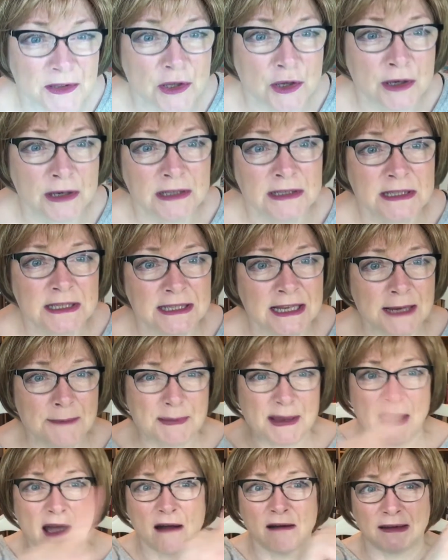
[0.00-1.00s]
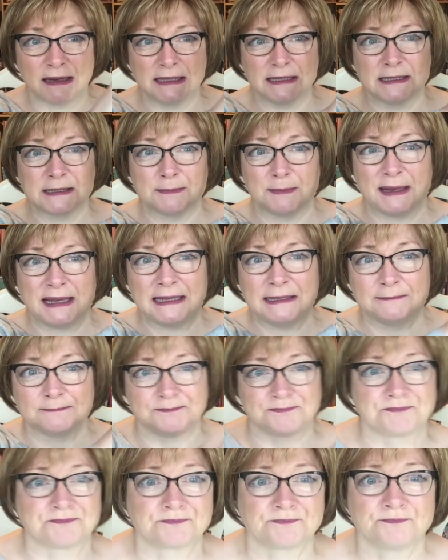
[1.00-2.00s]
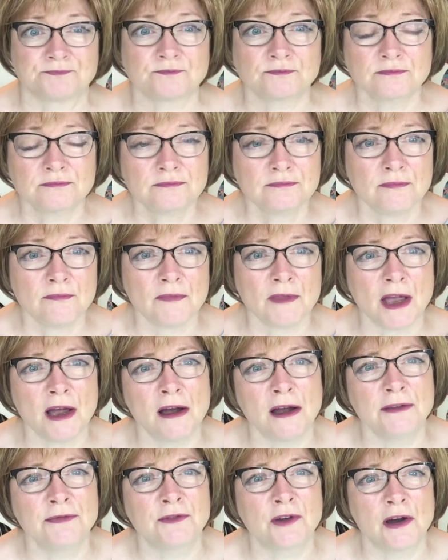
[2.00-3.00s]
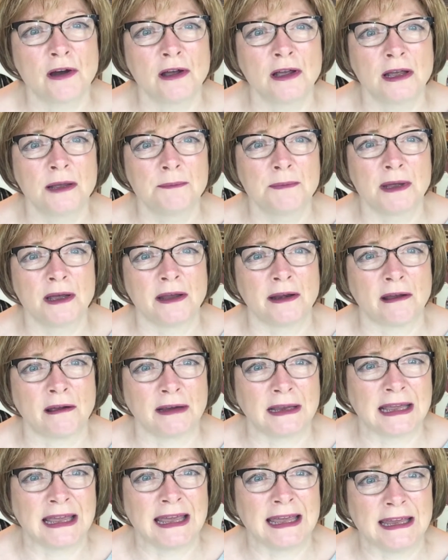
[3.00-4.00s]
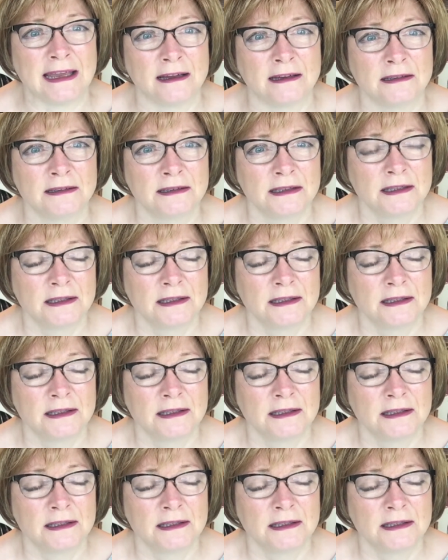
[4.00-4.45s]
can see behind me, I've got an IKEA